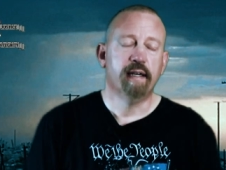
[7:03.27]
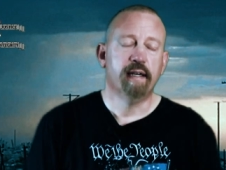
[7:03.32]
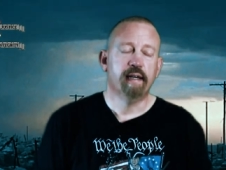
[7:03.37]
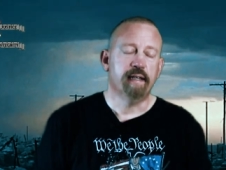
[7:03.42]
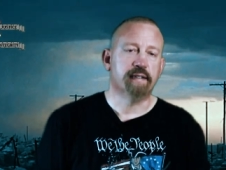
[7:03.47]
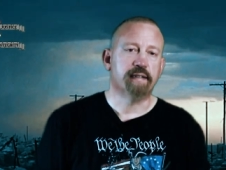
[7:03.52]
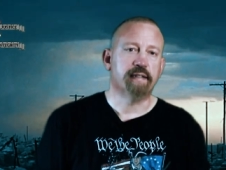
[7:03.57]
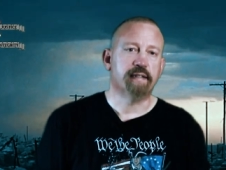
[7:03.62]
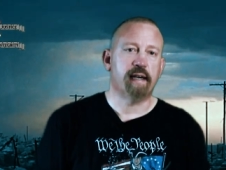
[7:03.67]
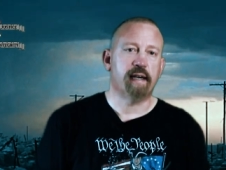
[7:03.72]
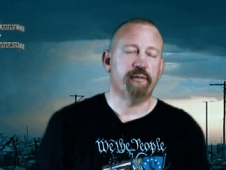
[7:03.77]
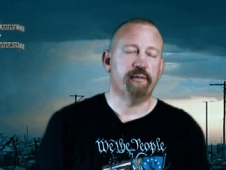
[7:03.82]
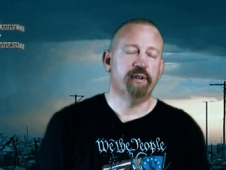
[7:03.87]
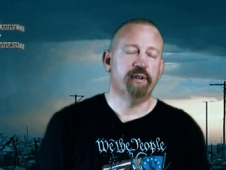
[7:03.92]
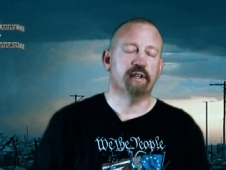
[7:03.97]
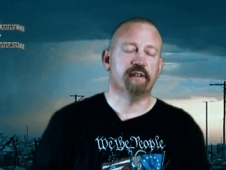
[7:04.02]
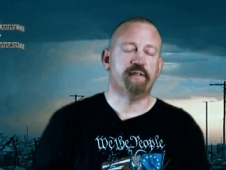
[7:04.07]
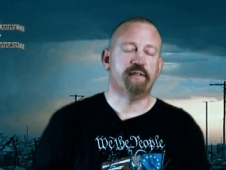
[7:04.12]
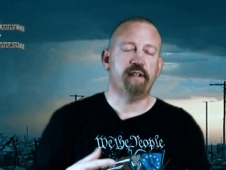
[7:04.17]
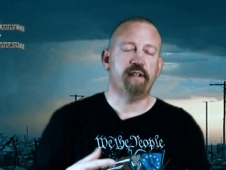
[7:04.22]
is that when
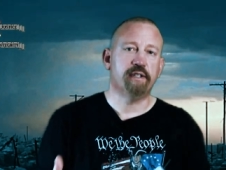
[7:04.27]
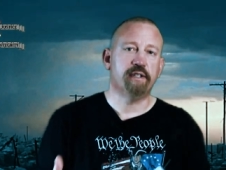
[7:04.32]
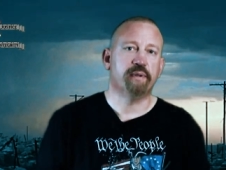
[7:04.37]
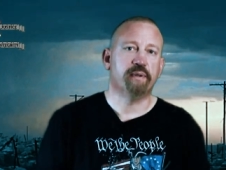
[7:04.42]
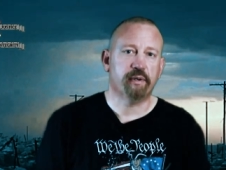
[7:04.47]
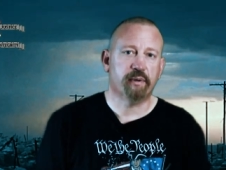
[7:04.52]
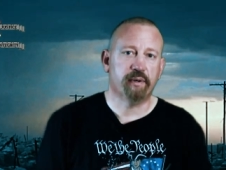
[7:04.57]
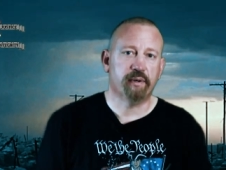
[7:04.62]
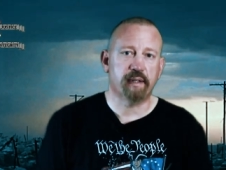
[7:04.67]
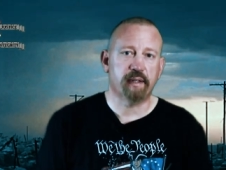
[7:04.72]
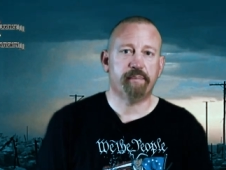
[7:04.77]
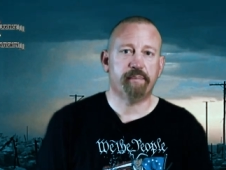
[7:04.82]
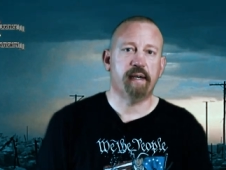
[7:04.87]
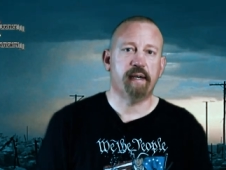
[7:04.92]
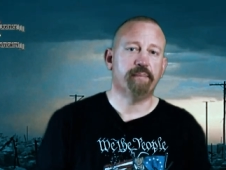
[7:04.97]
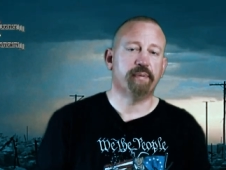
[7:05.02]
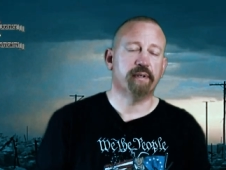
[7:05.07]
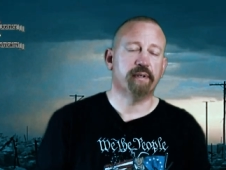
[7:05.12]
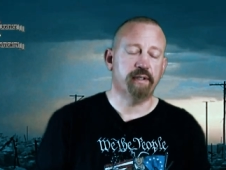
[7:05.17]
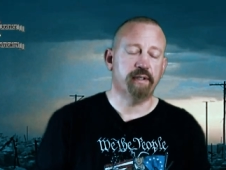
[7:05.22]
you're finished with toilet
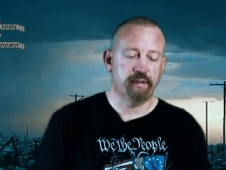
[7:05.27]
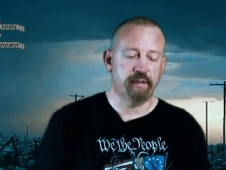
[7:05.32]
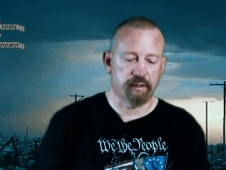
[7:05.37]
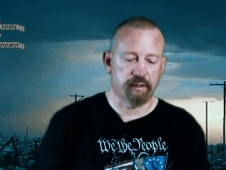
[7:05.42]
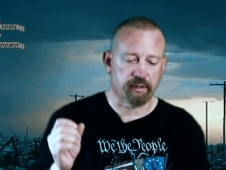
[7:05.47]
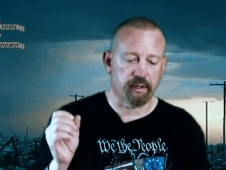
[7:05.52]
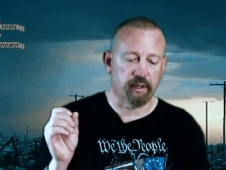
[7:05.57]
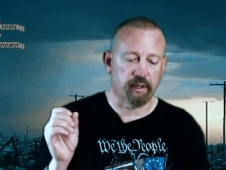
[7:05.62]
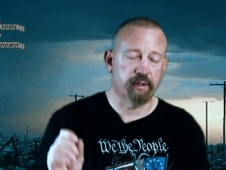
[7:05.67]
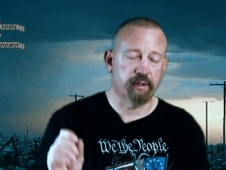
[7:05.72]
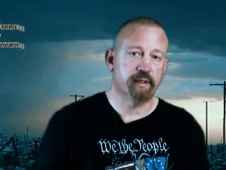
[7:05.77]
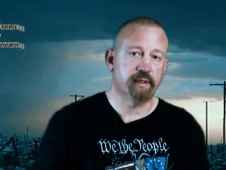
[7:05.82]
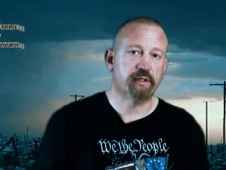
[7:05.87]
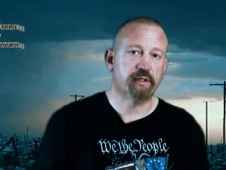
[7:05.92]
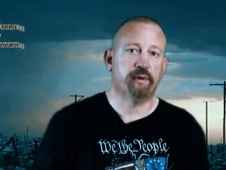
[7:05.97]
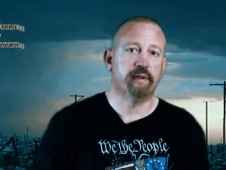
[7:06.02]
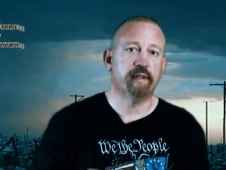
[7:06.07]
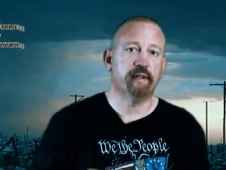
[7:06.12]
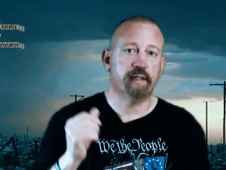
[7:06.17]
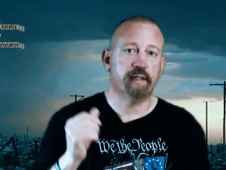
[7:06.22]
paper, you just throw it in the
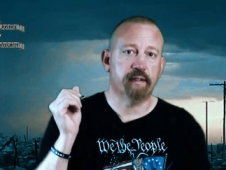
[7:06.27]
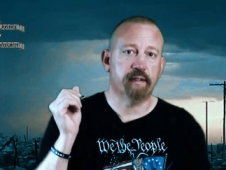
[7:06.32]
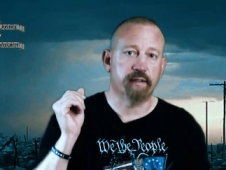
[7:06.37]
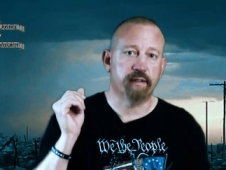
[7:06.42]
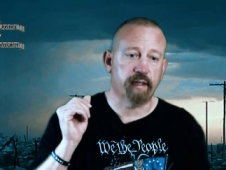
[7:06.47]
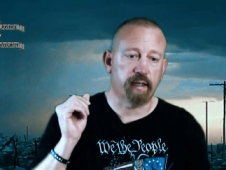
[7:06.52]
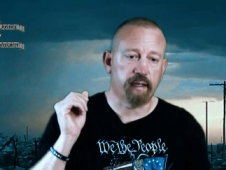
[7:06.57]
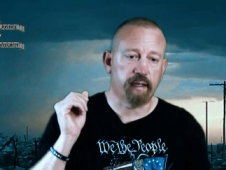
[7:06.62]
toilet and,